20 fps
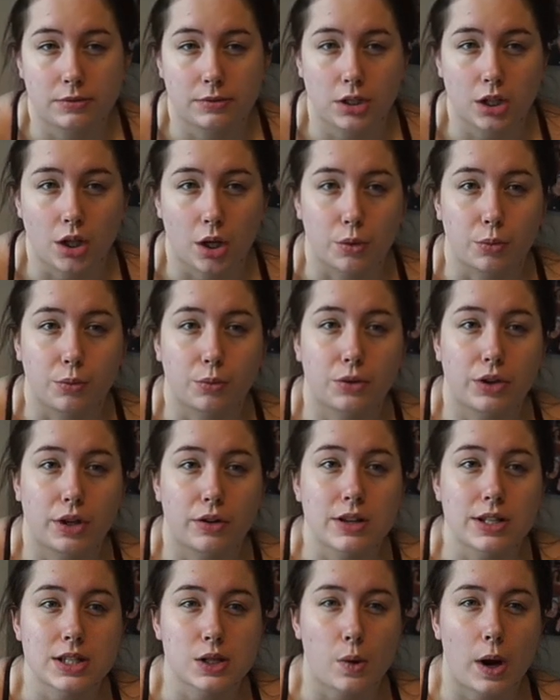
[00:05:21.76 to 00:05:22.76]
you know,
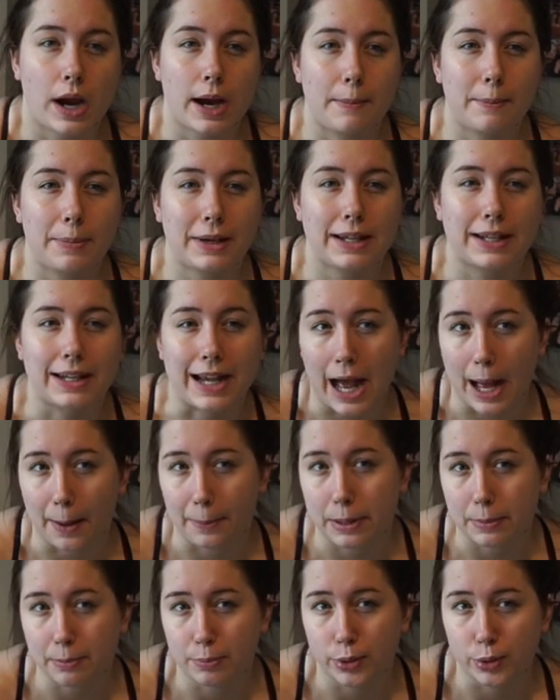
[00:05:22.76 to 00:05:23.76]
there is quite a big
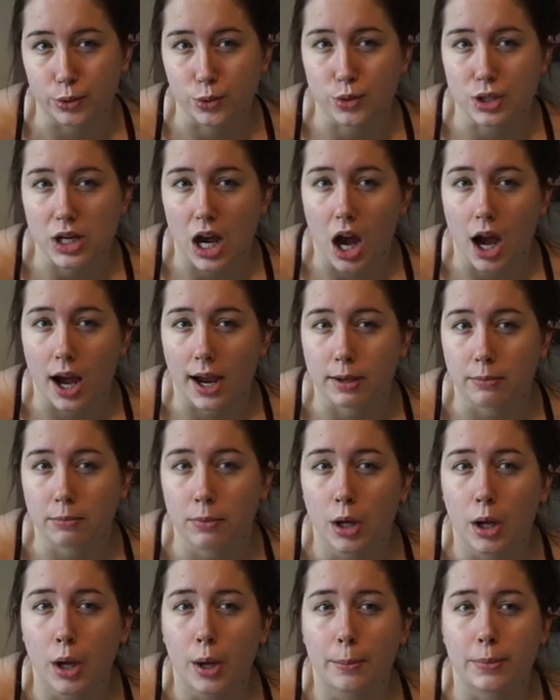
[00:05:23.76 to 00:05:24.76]
gap in pool
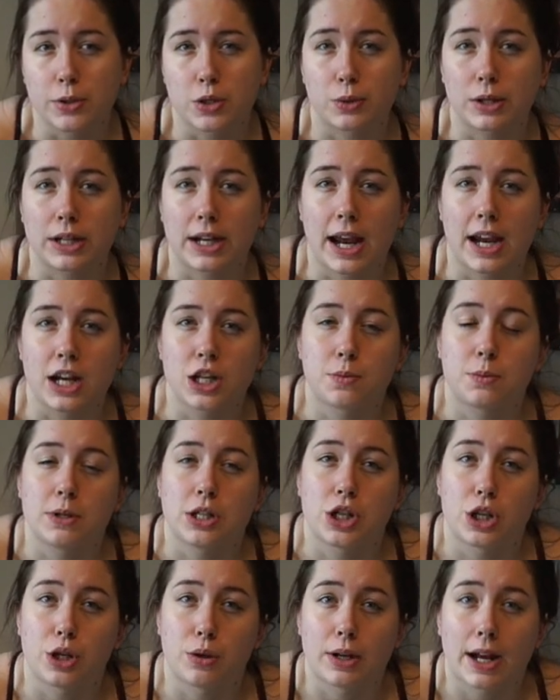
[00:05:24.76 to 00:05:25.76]
time between
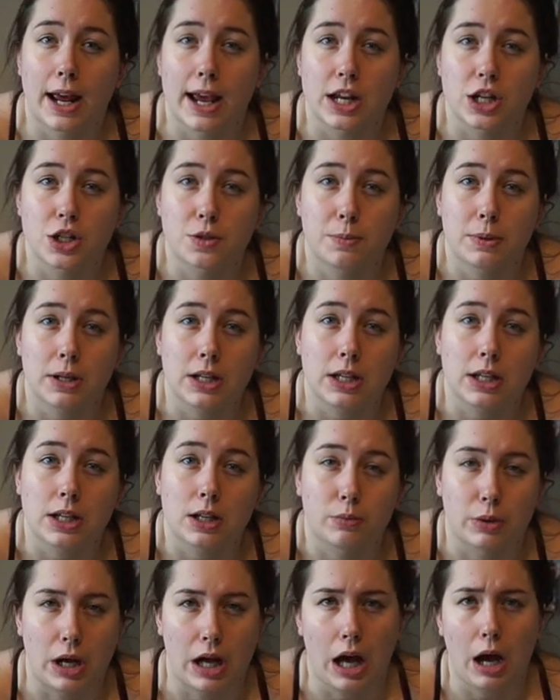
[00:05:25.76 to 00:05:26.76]
HP2
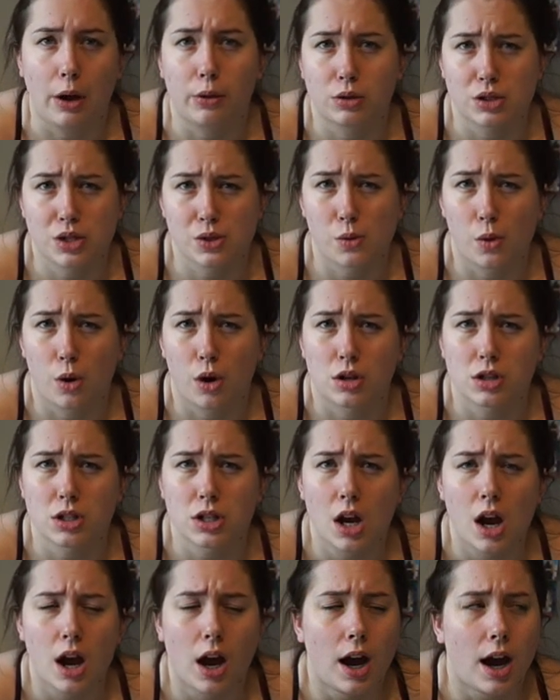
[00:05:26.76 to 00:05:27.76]
and well, our squad.
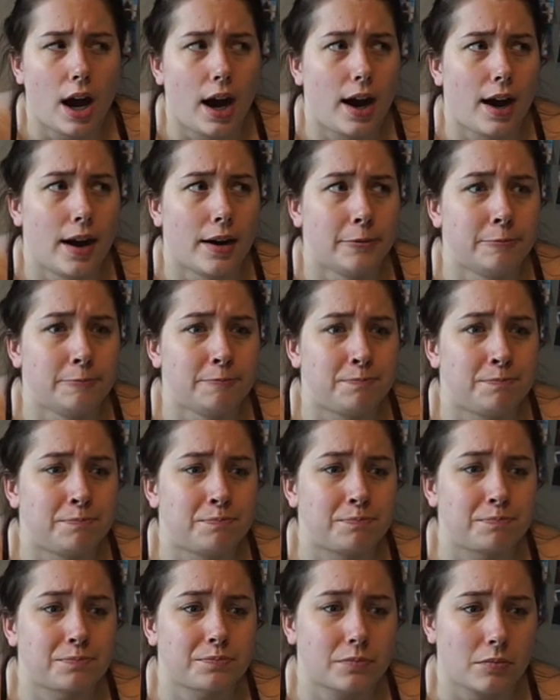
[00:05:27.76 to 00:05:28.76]
And
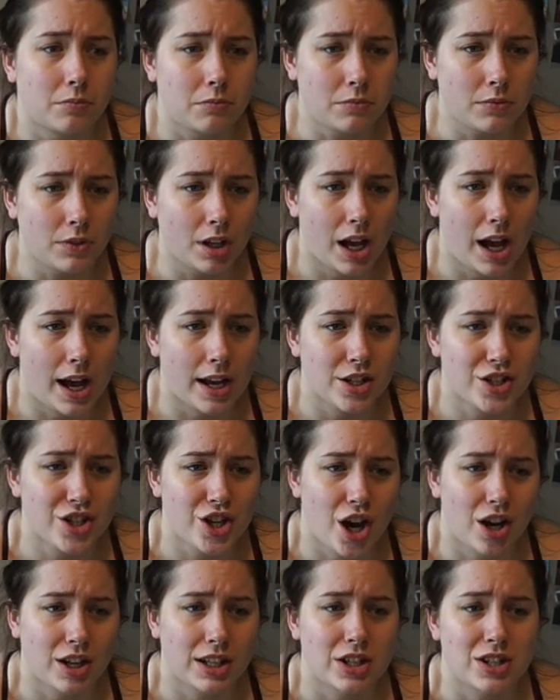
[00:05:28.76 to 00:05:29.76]

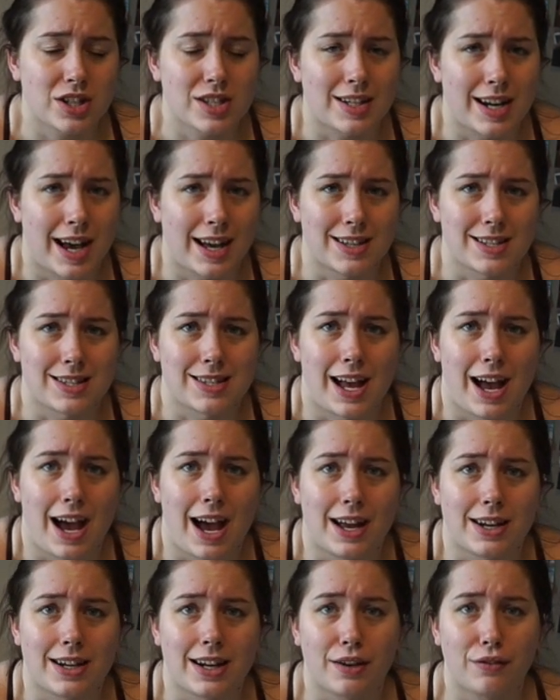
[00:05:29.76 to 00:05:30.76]
Charlie understands
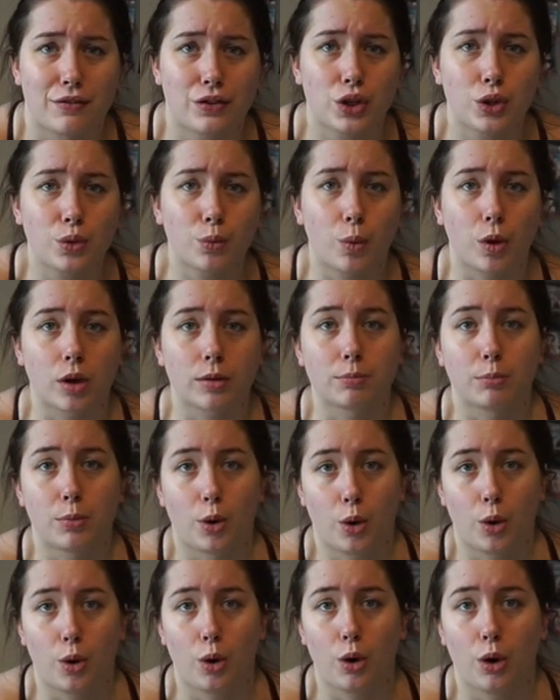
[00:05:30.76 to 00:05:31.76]
that, and if you want
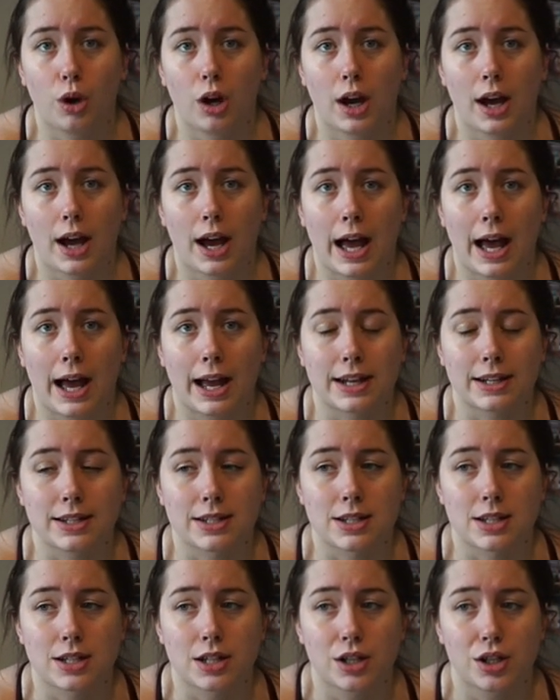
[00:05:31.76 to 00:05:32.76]
more
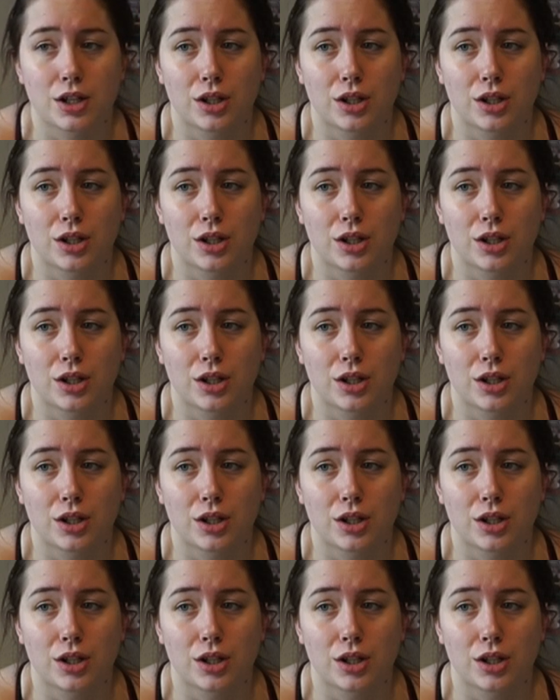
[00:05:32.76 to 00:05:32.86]
and,